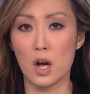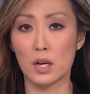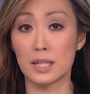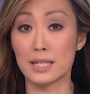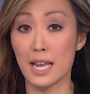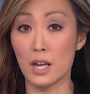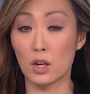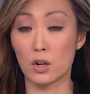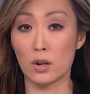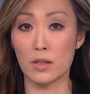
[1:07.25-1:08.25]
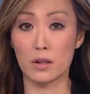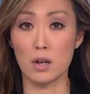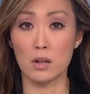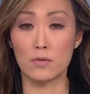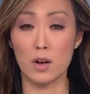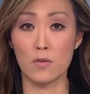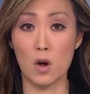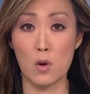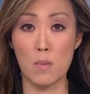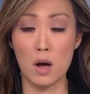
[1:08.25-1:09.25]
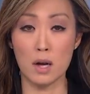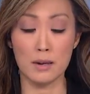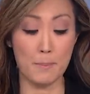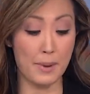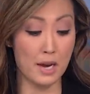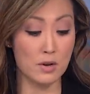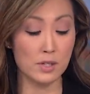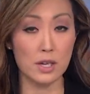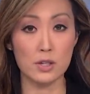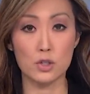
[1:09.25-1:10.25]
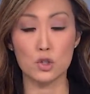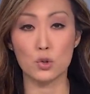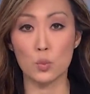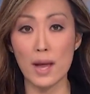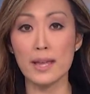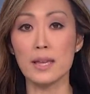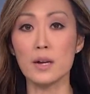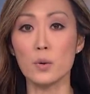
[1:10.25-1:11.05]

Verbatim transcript: on a tanker in the Gulf of Oman bears a striking